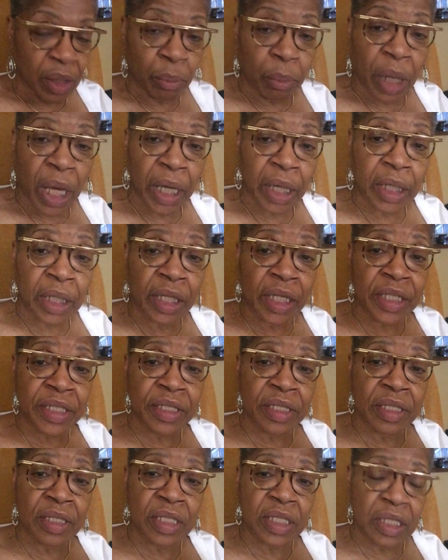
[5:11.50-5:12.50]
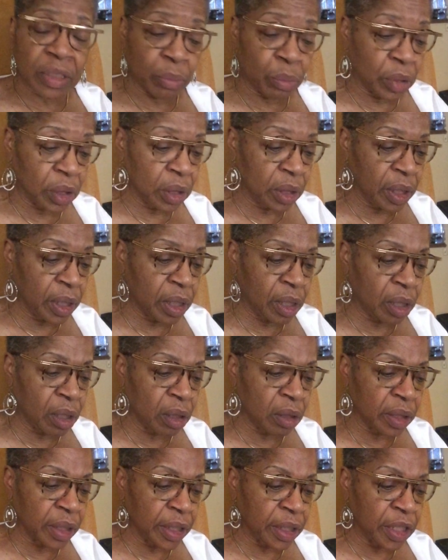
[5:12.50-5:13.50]
My cousins
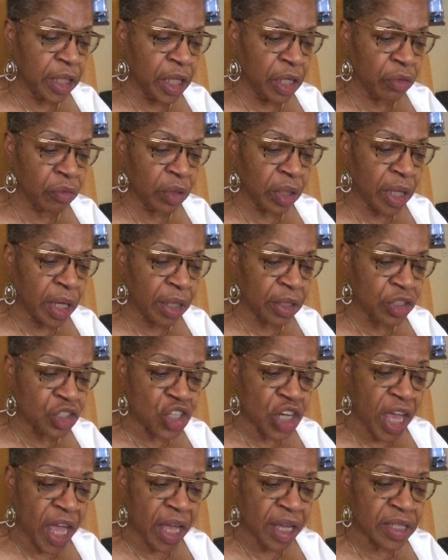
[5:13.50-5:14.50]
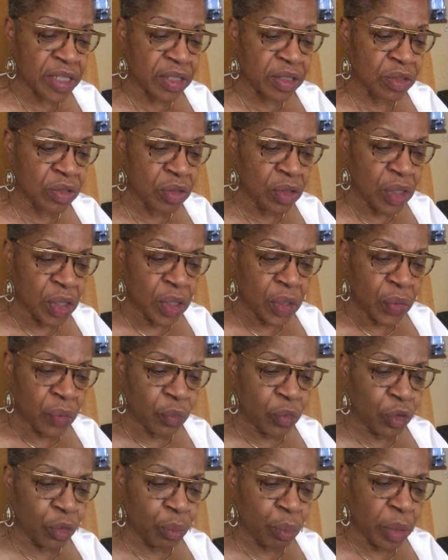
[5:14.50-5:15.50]
Malel and Henrietta Jackson
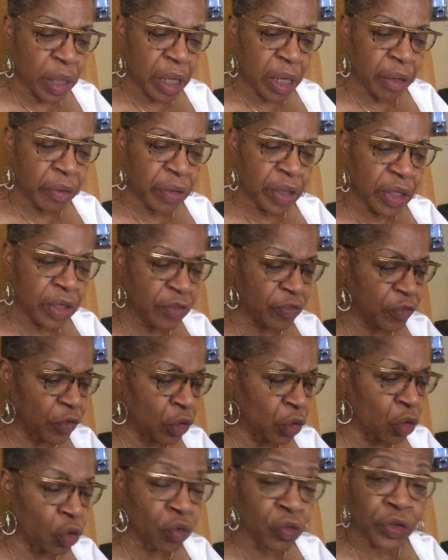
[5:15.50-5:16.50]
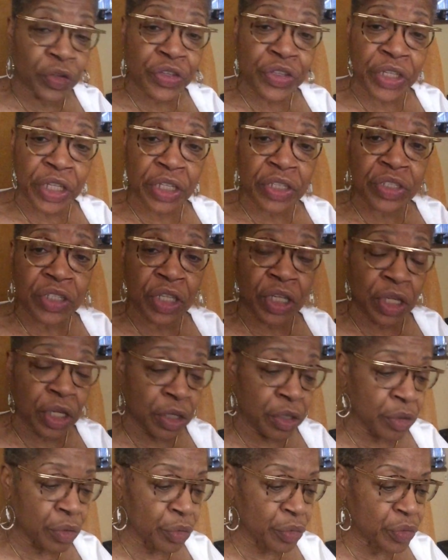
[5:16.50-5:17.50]
were married for over 60
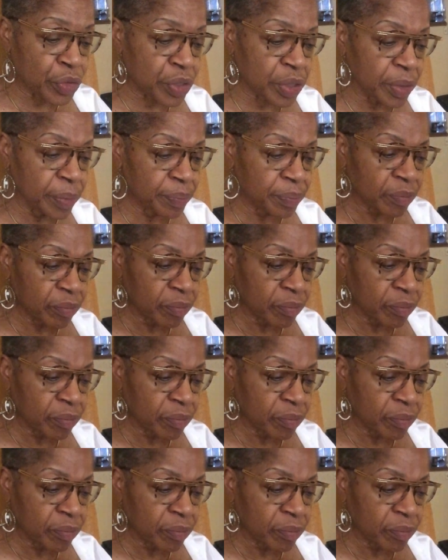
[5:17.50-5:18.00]
years.